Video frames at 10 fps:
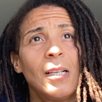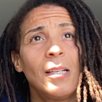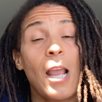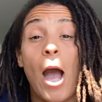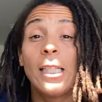
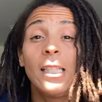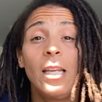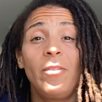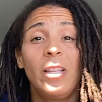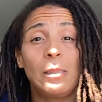Now, I
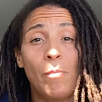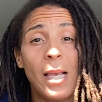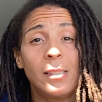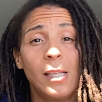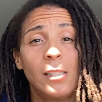deliver this
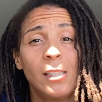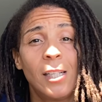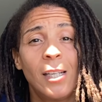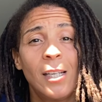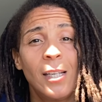message
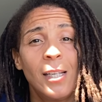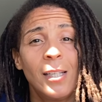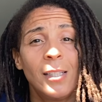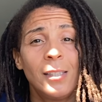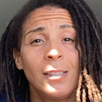
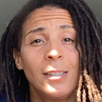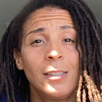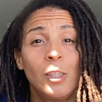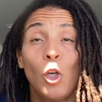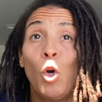
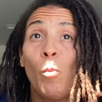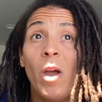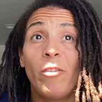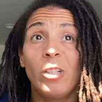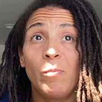to
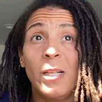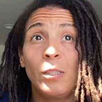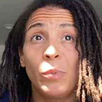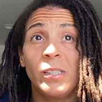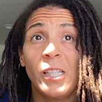whomever is meant
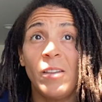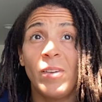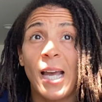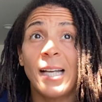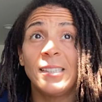to receive
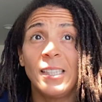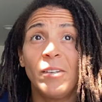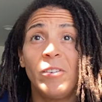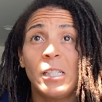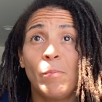it. I
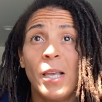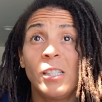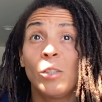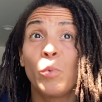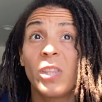deliver this
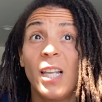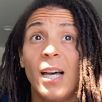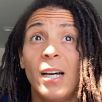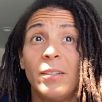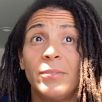message with
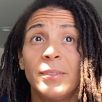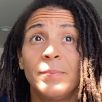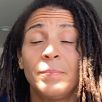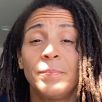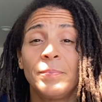love,
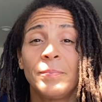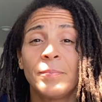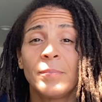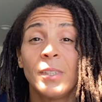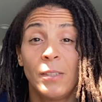
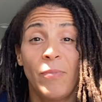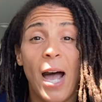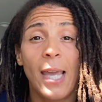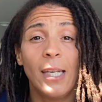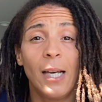
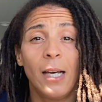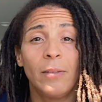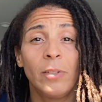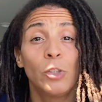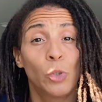divine
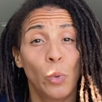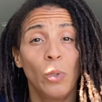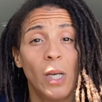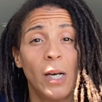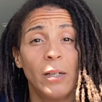love,
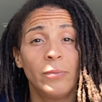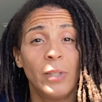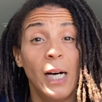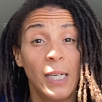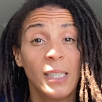true love,
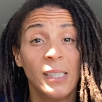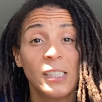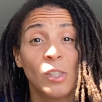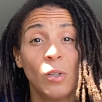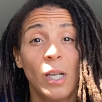
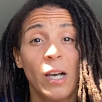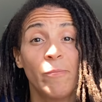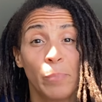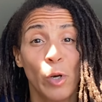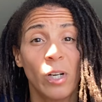unconditional
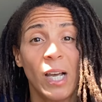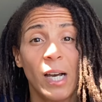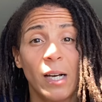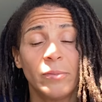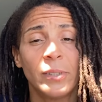love, pure
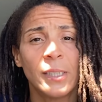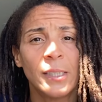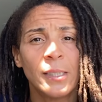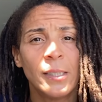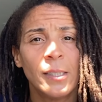love.
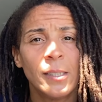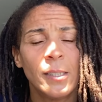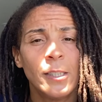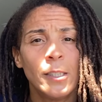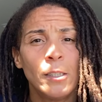
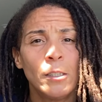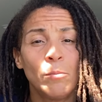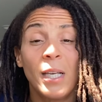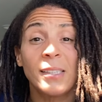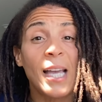
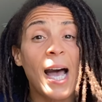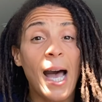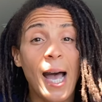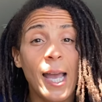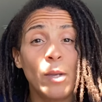Because
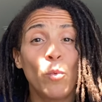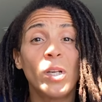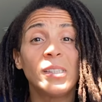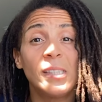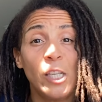I
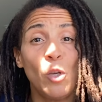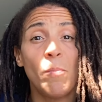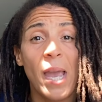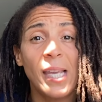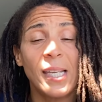want to see you
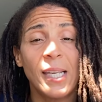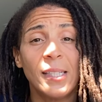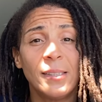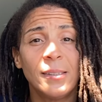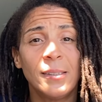make it.